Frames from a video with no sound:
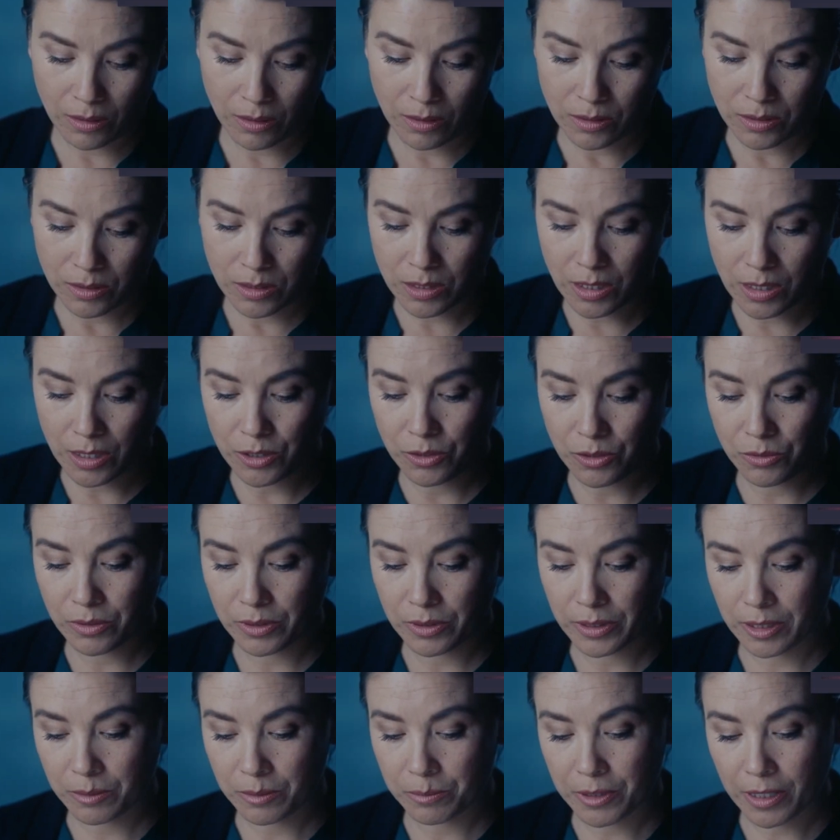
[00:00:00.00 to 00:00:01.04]
Son, you clean
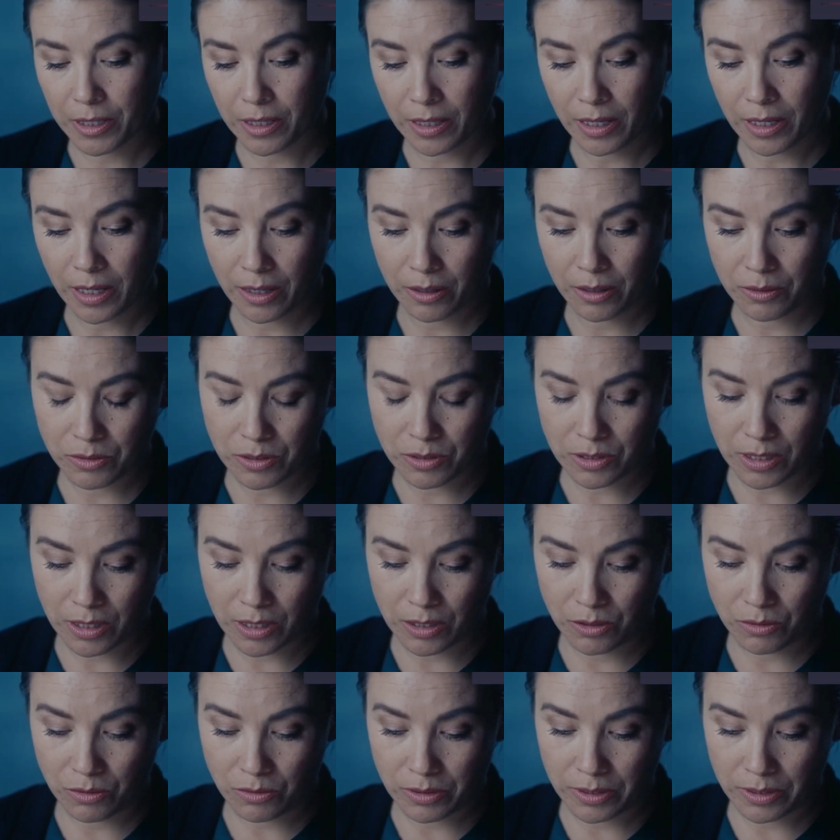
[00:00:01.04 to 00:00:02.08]
up that house and you
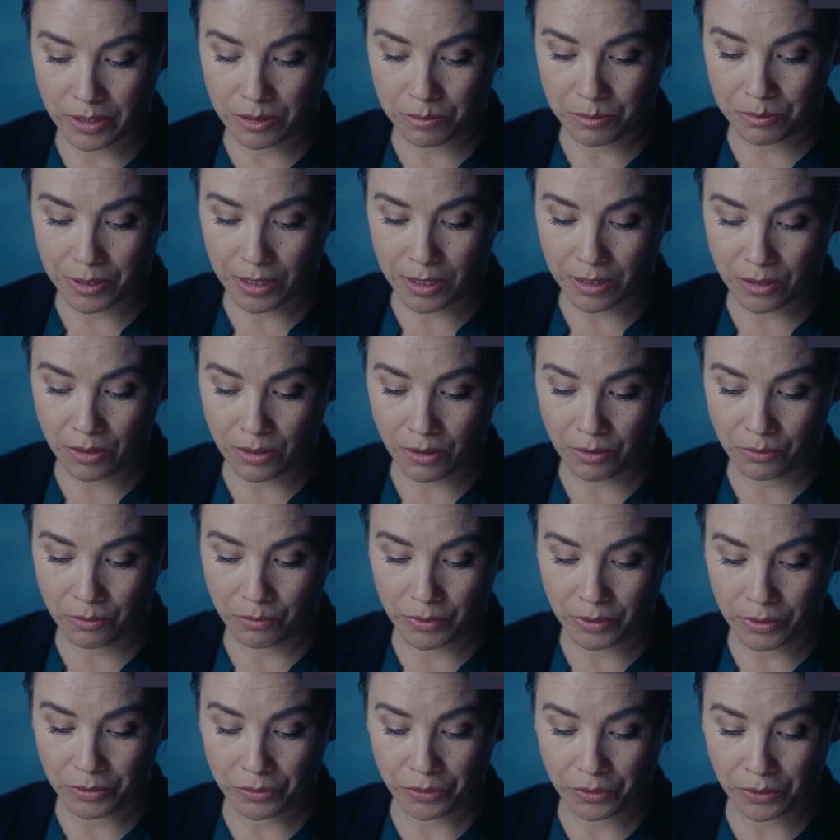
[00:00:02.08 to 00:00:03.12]
clean up that yard real
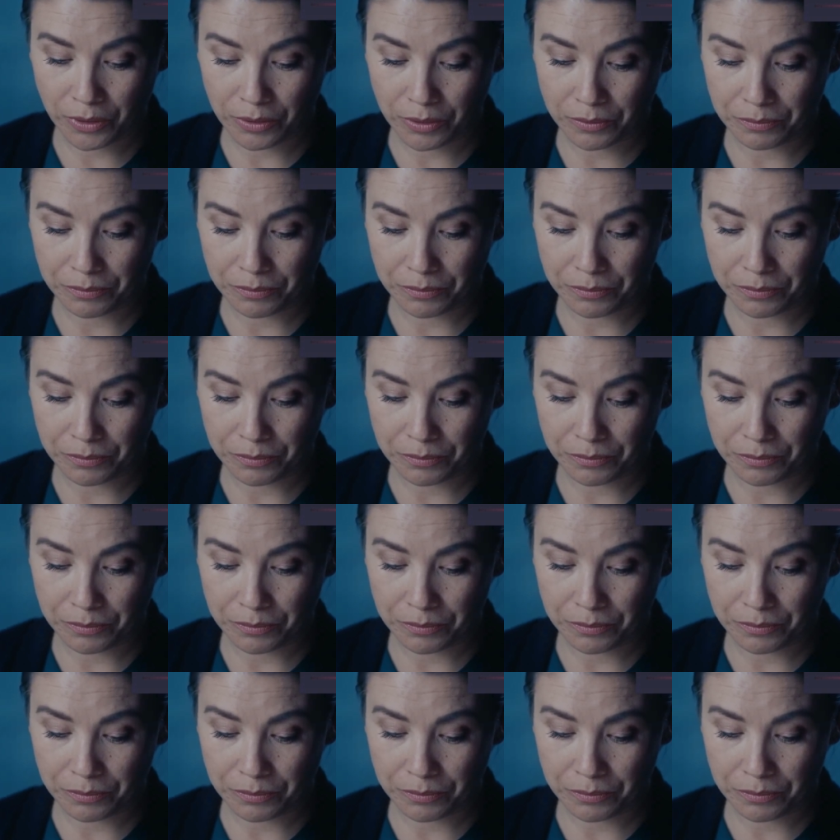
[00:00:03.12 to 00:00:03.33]
good.